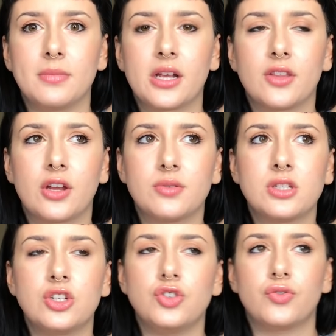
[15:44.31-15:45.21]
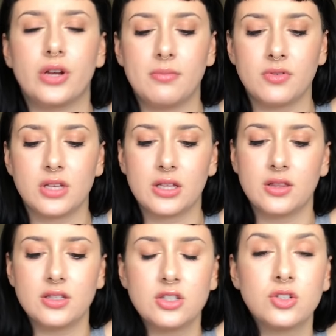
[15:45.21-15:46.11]
Like, I thought I was in a dream. I was like,
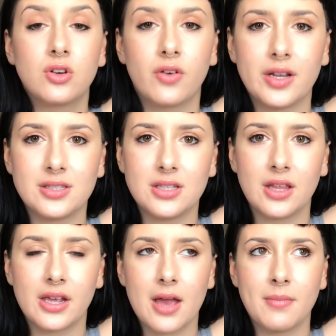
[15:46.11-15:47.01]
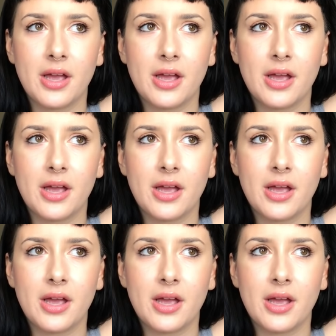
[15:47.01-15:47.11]
this is crazy. Like,